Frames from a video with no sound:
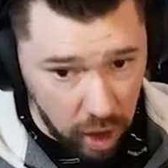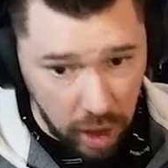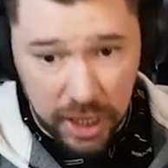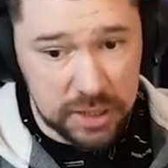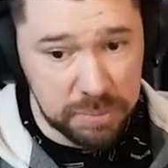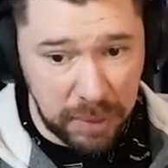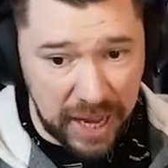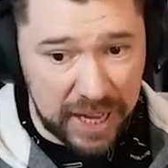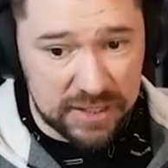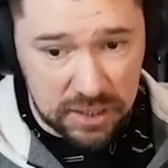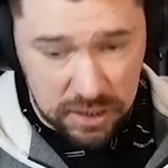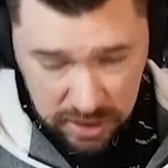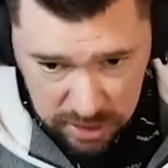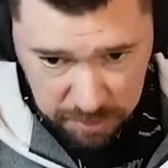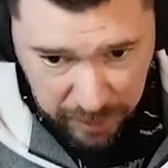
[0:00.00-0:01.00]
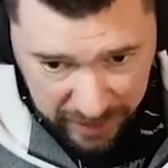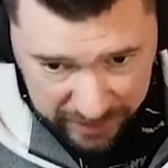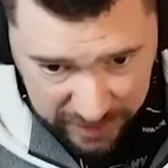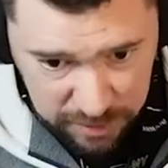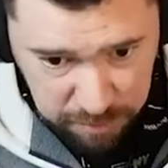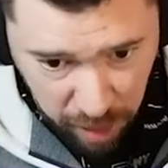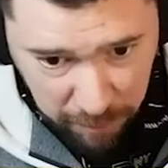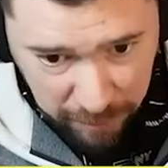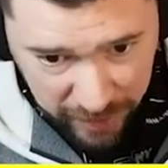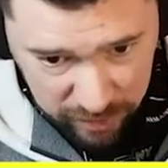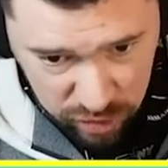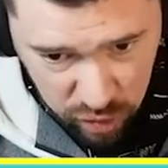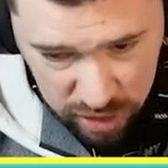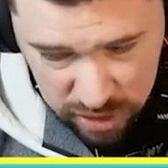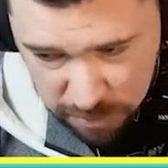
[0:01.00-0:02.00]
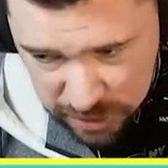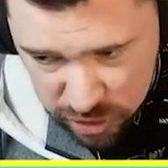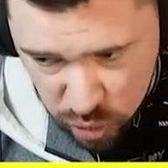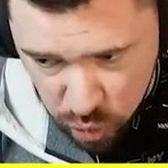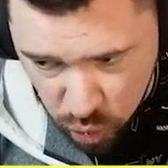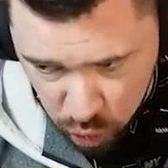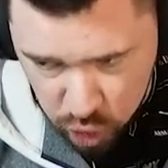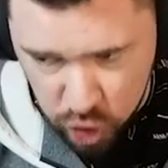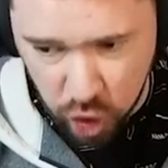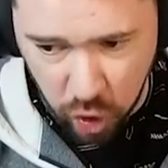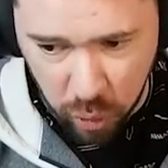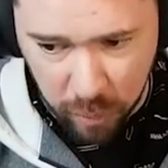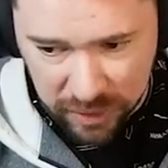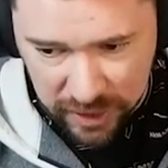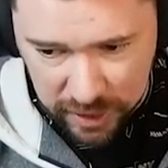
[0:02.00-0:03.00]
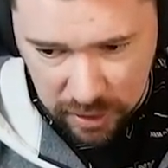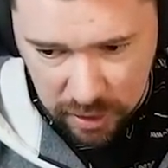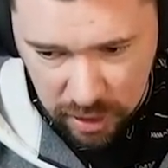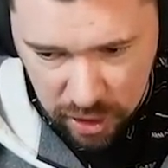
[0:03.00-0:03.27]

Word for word: He's bad. He's bad. That's my bad. I tried to be too nonchalant with it.